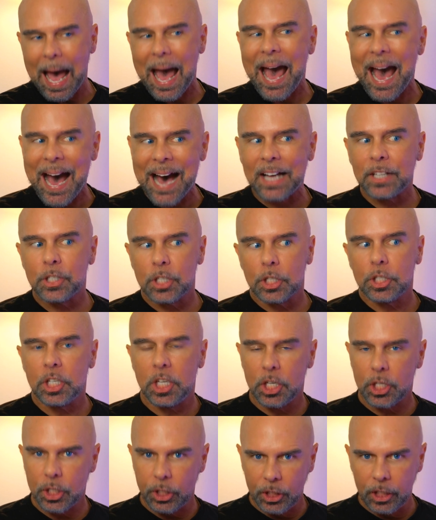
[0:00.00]
as
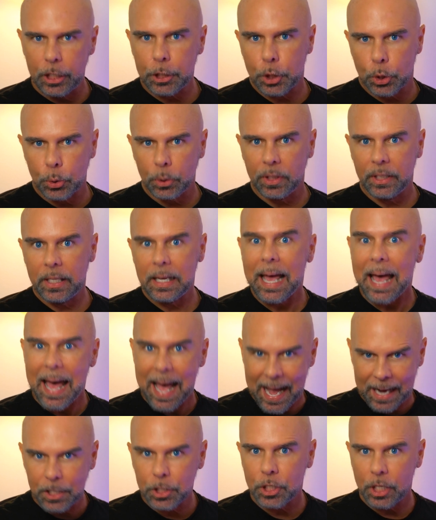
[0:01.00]
she's literally
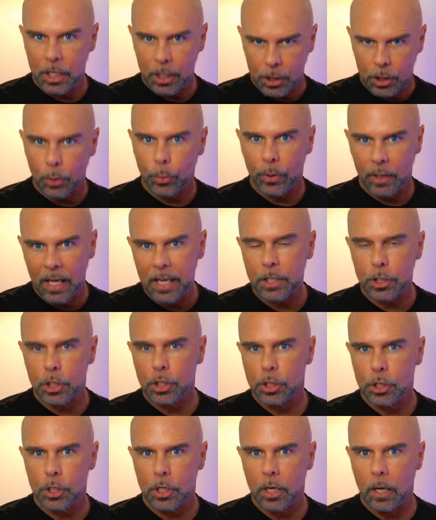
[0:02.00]
exiting the
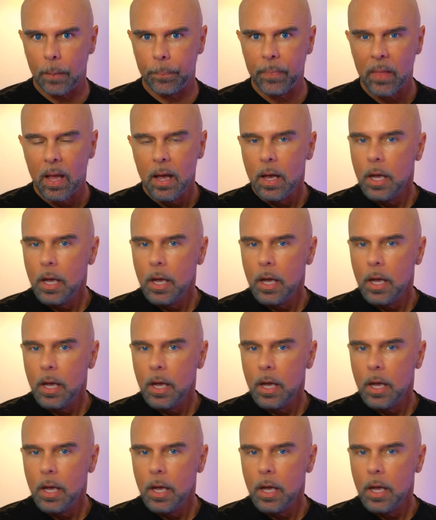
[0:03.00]
relationship.